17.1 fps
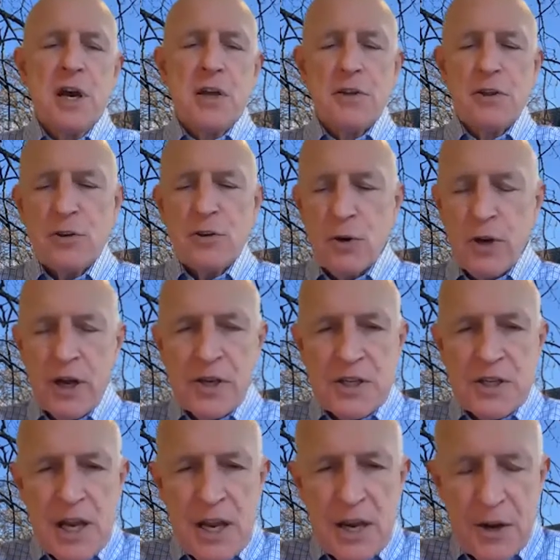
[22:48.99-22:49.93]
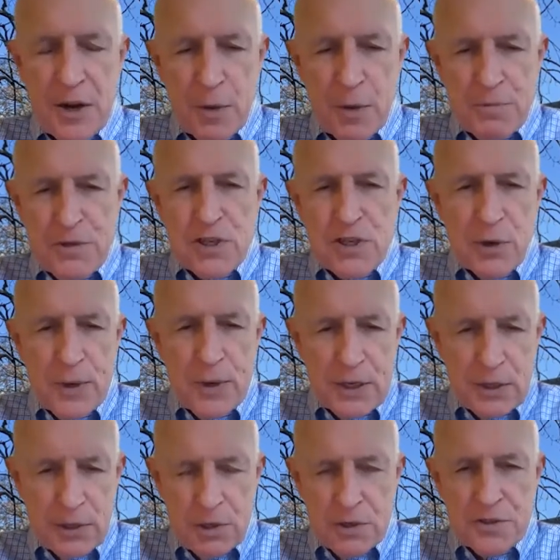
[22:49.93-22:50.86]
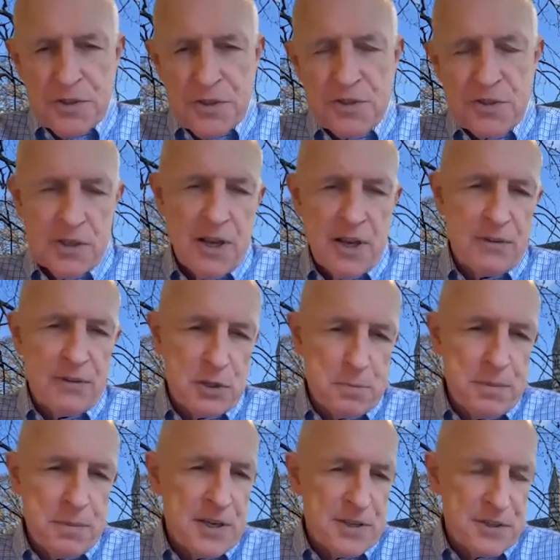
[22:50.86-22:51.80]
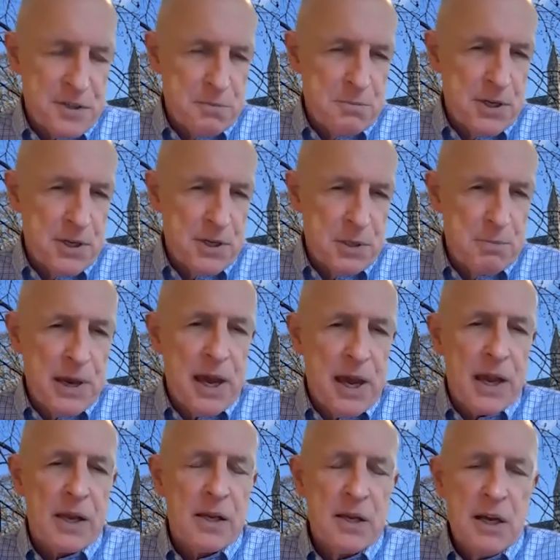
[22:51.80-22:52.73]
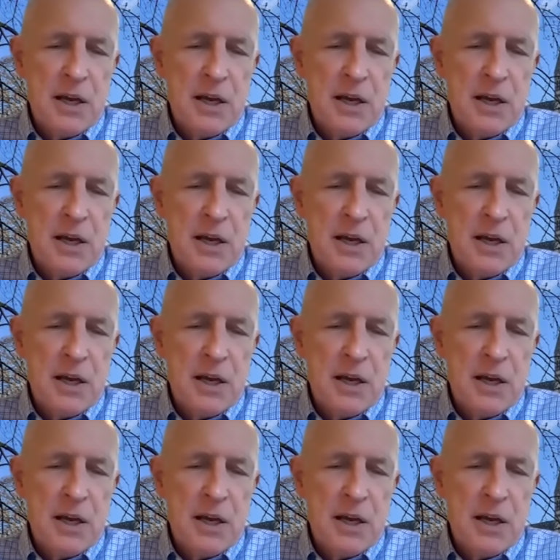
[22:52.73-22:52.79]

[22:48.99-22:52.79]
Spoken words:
that you're going to end up showing losses and having to pay some money back.